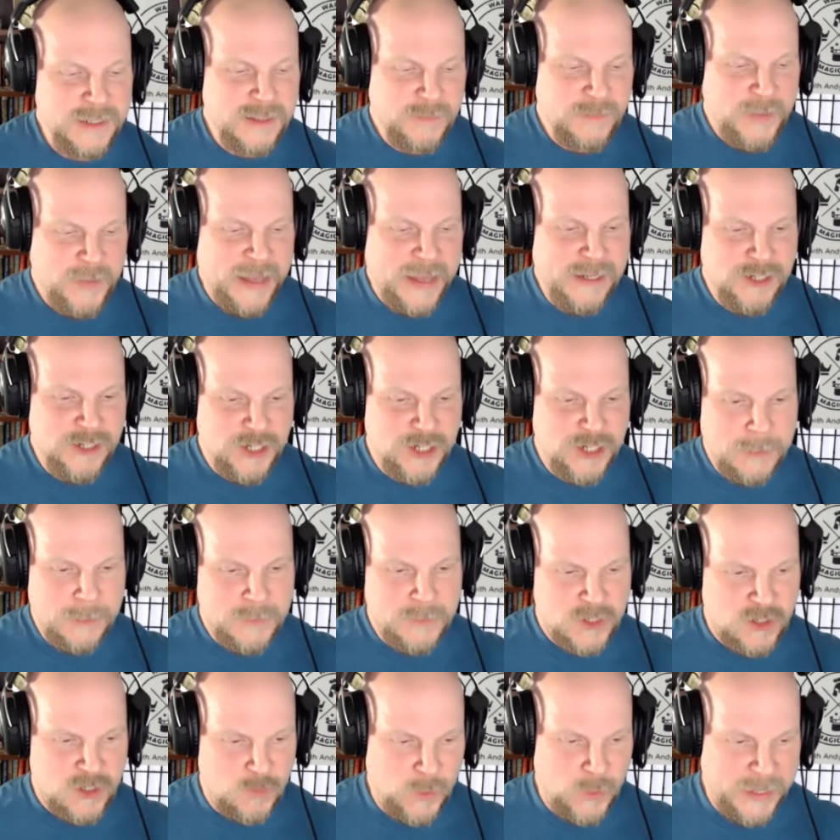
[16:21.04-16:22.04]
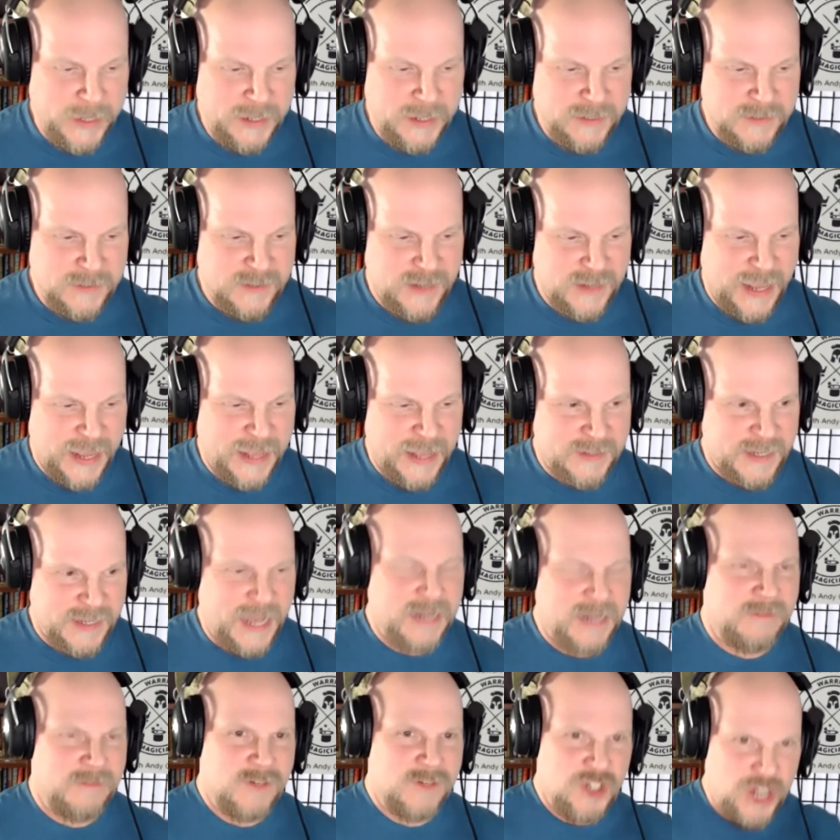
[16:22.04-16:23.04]
the pendulum swings as
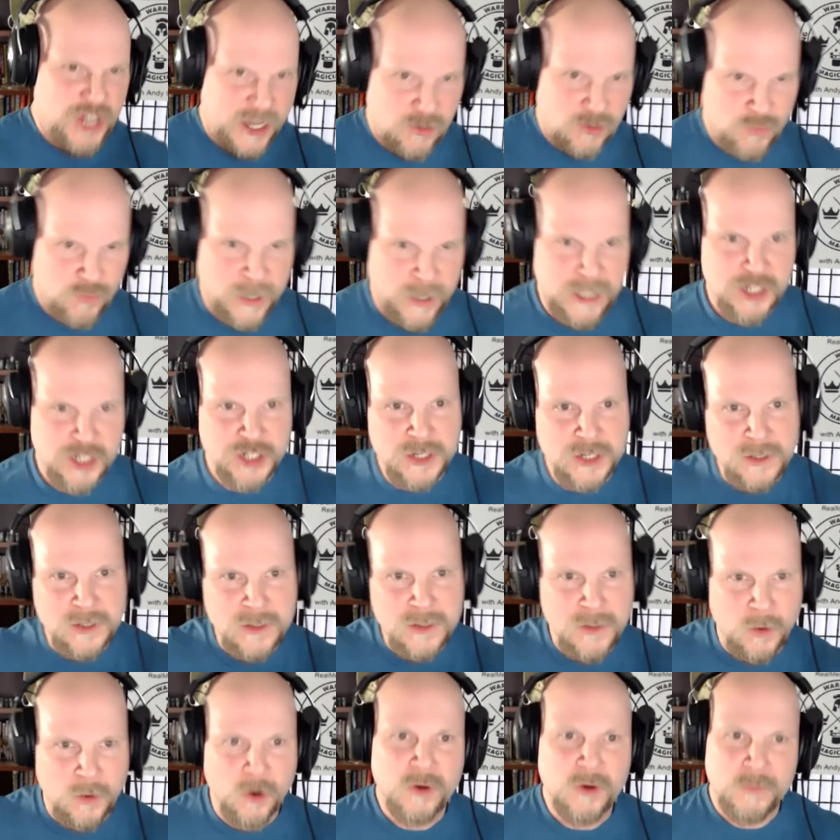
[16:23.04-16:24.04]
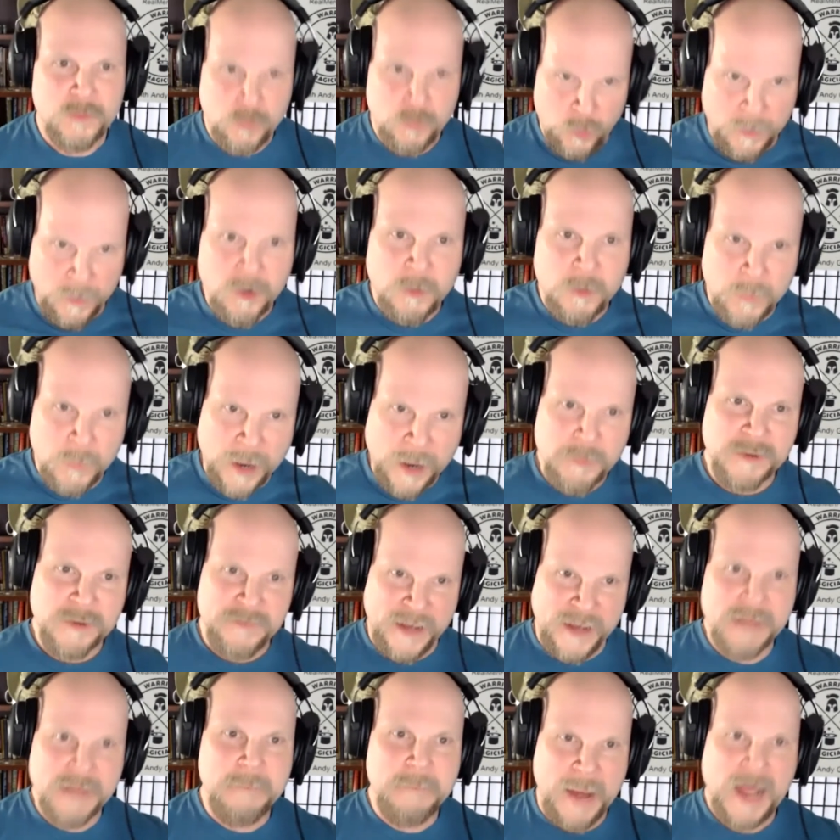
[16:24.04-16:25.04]
kind of generational, or or might we
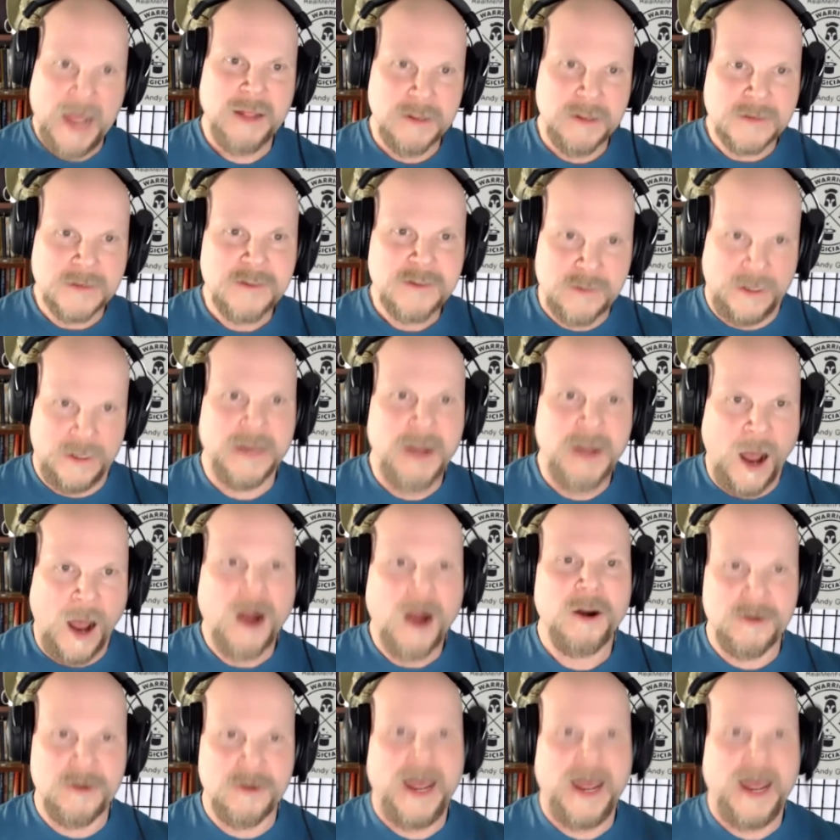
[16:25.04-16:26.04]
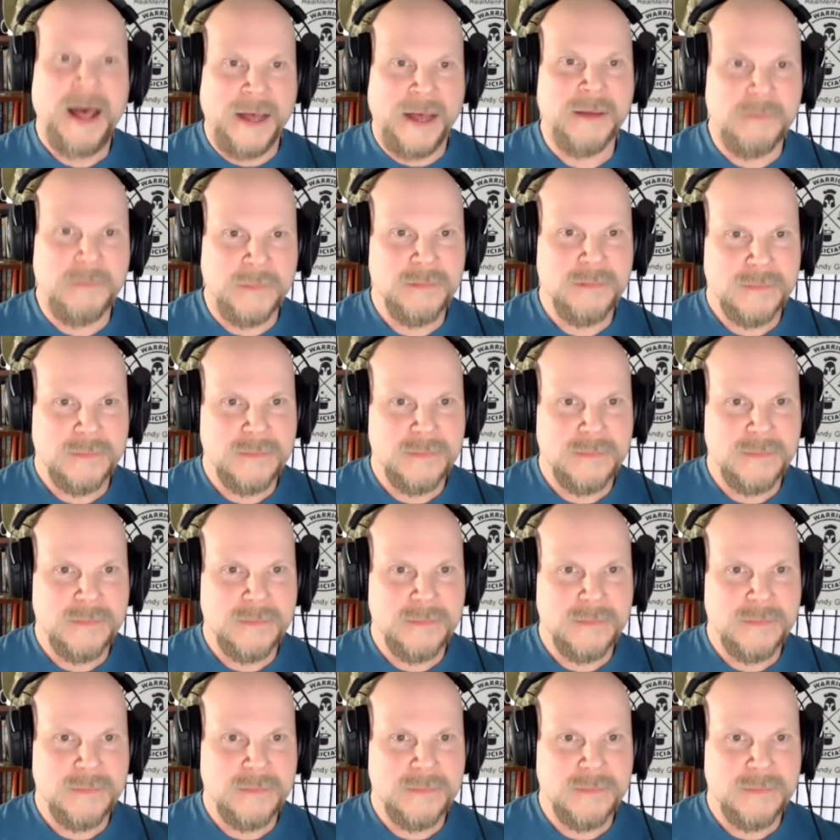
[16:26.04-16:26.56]
find balance in our time?